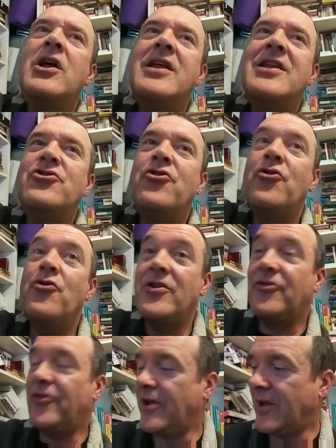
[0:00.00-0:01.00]

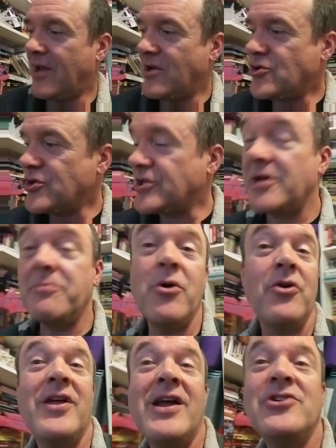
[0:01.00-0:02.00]
interesting
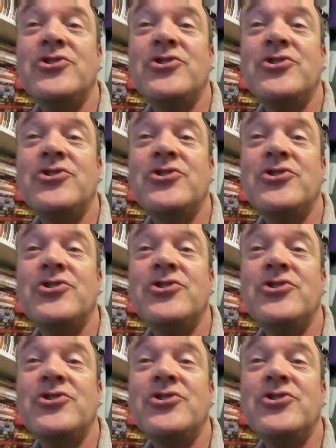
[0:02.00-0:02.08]
book that I